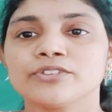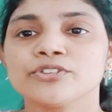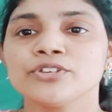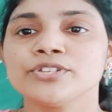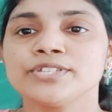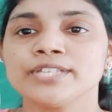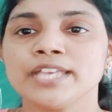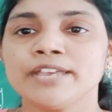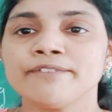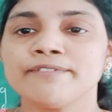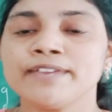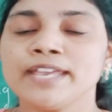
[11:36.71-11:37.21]
So
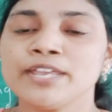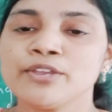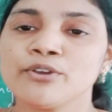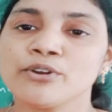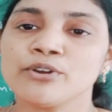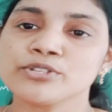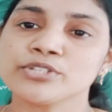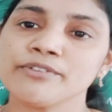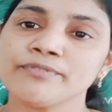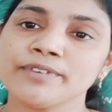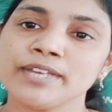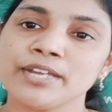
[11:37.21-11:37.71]
JVM
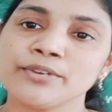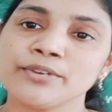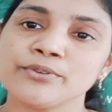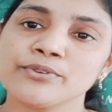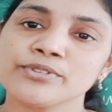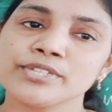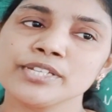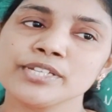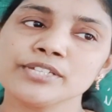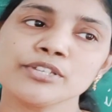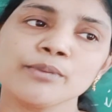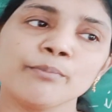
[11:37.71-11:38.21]
also we are
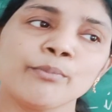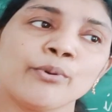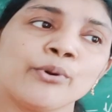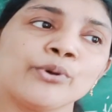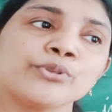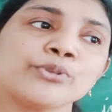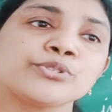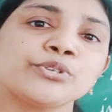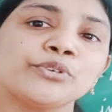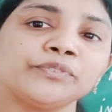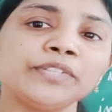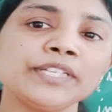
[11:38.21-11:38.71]
using. So
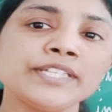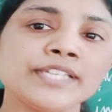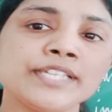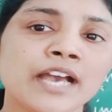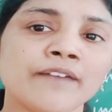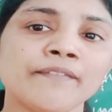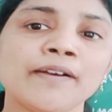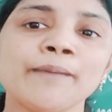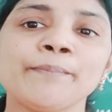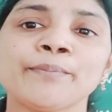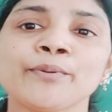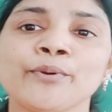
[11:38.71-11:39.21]
most of the
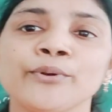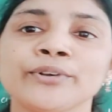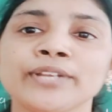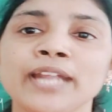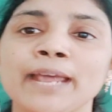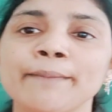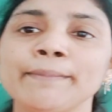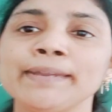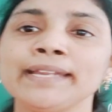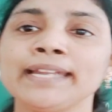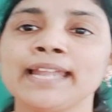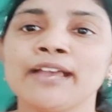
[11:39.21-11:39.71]
Java
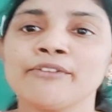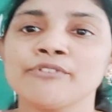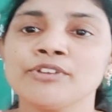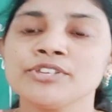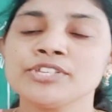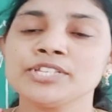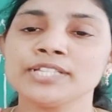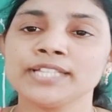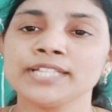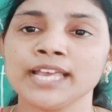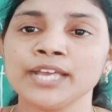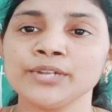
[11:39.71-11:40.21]
programming
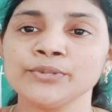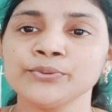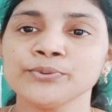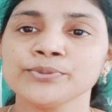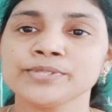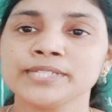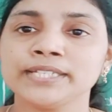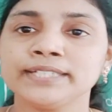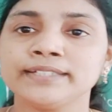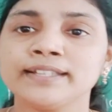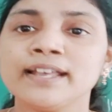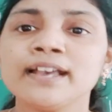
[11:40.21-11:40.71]
language they are
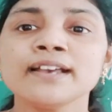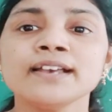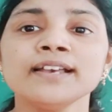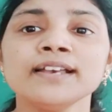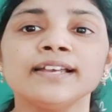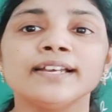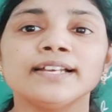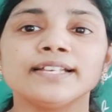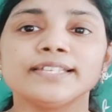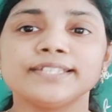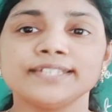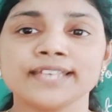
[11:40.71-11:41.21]
using the
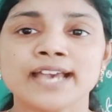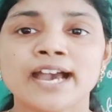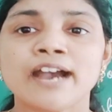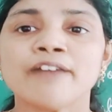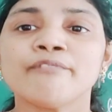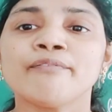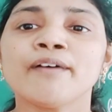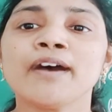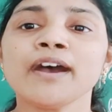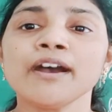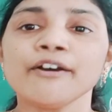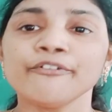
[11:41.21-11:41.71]

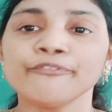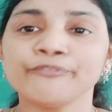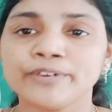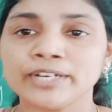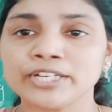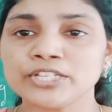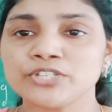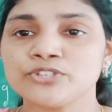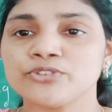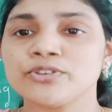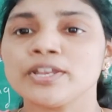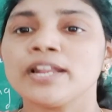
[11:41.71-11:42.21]
Java
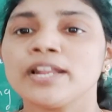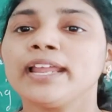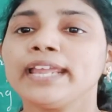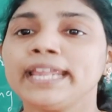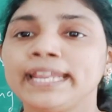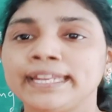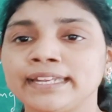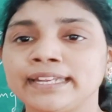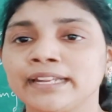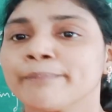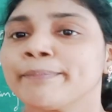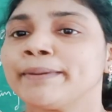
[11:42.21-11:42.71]
virtual
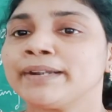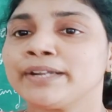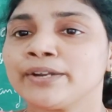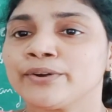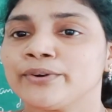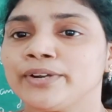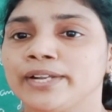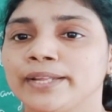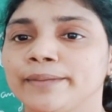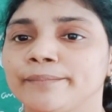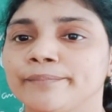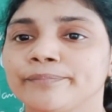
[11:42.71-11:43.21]
interpreter
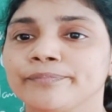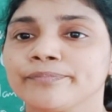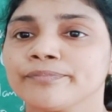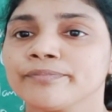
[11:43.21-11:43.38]
only.